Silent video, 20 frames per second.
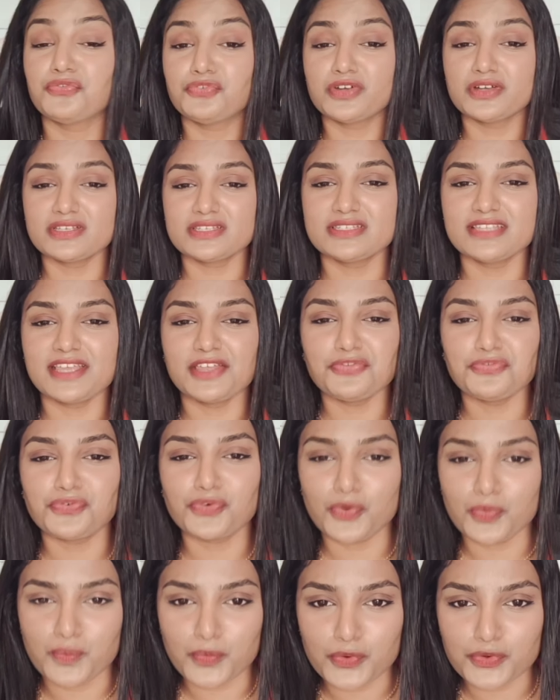First and
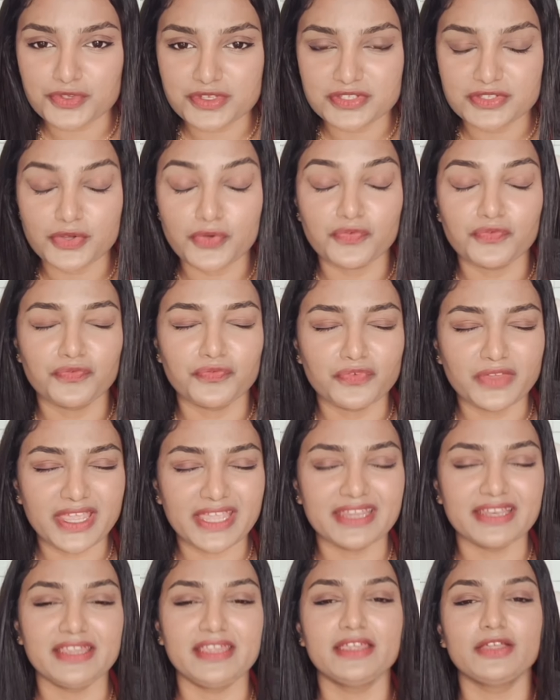foremost, the
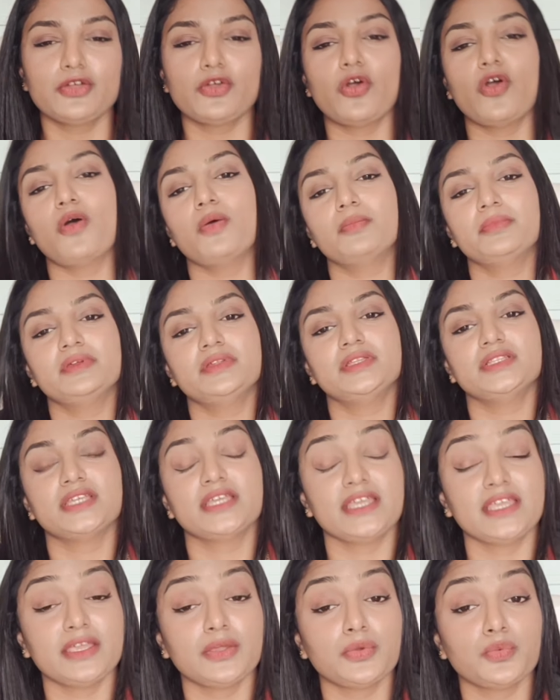very common
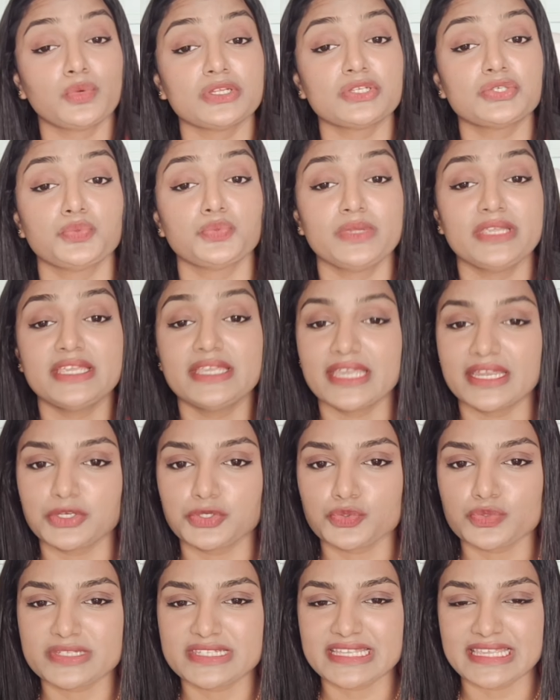thing which we
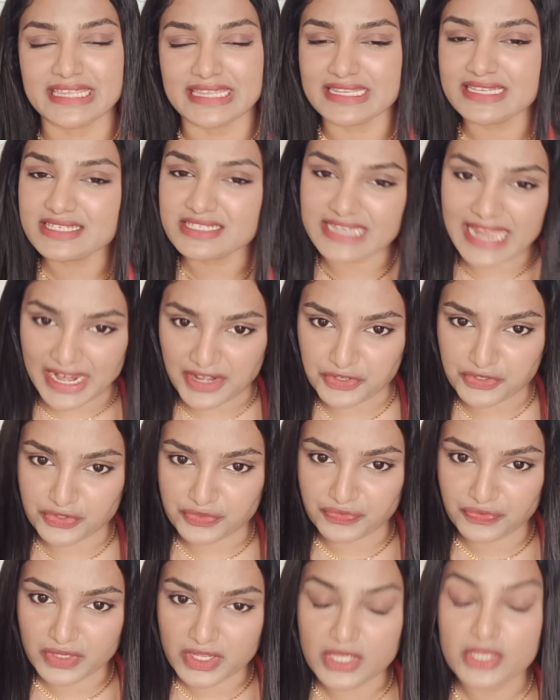get to see is
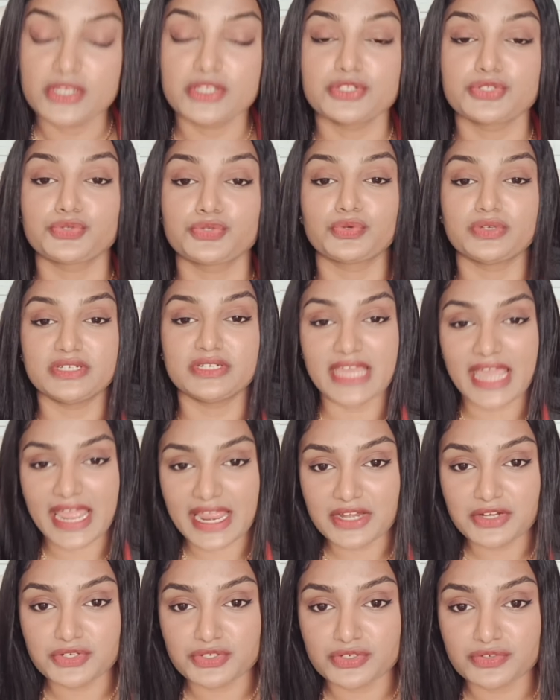dandruff. So
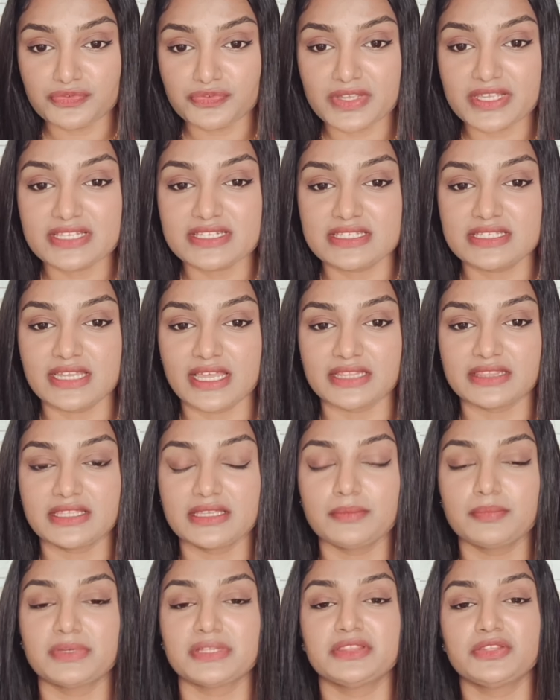dandruff is
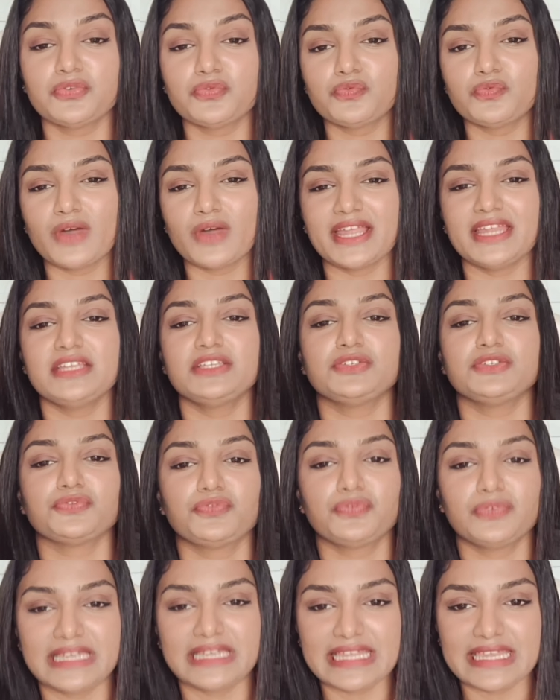nothing but the white
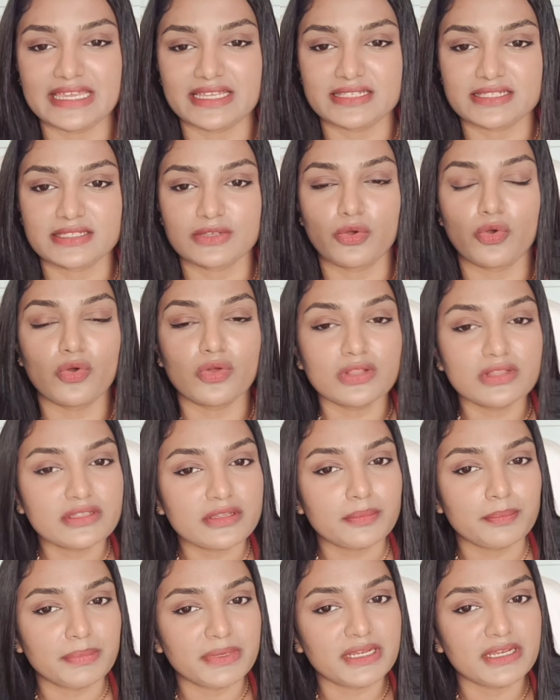flakes,
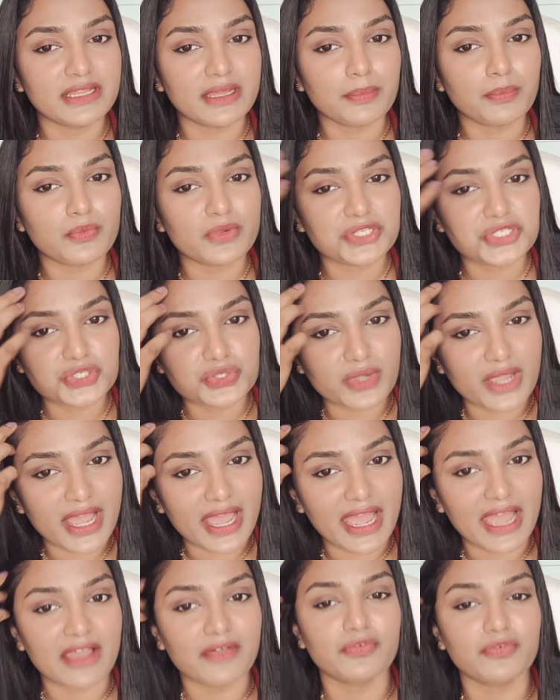all the buildup which you
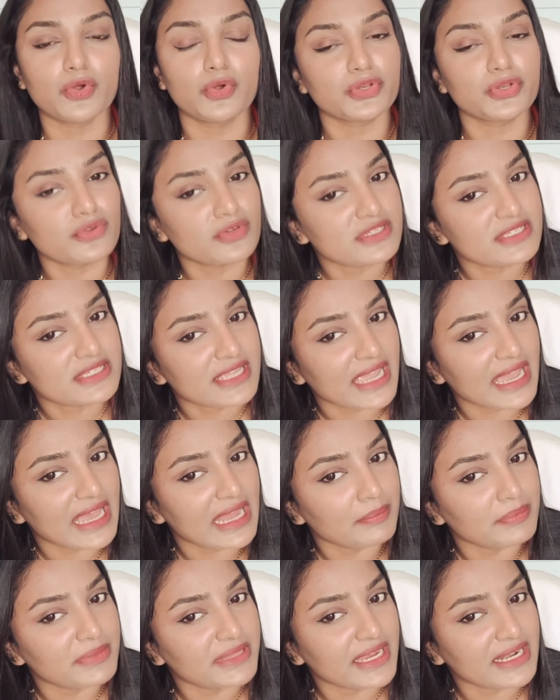have on your
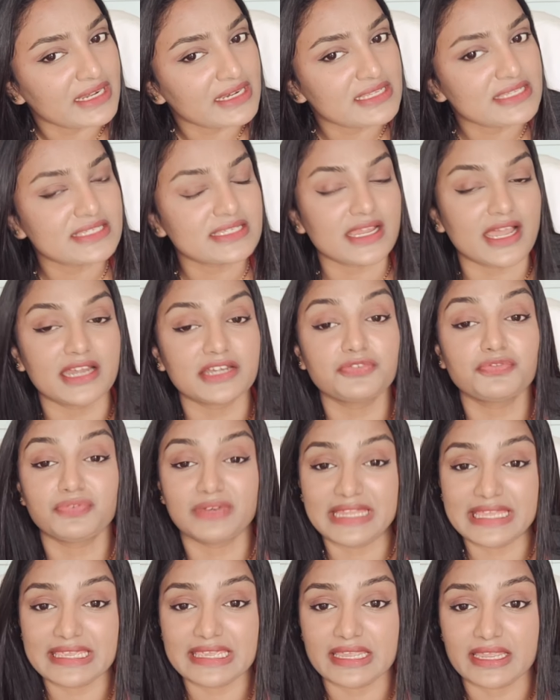scalp that will start
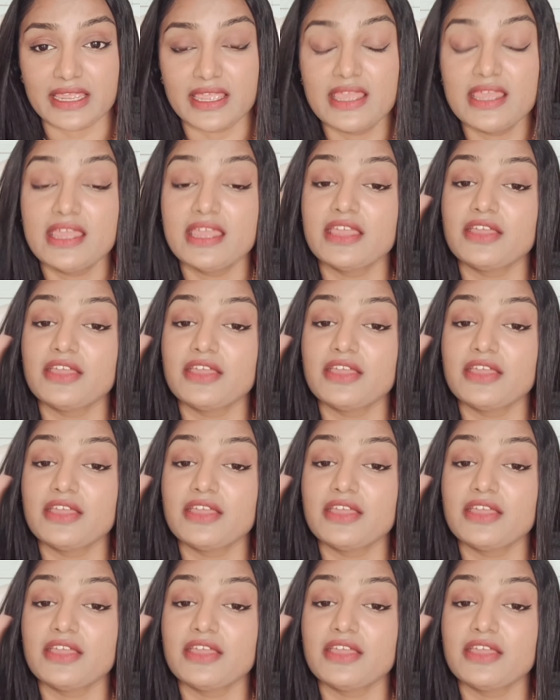flaking.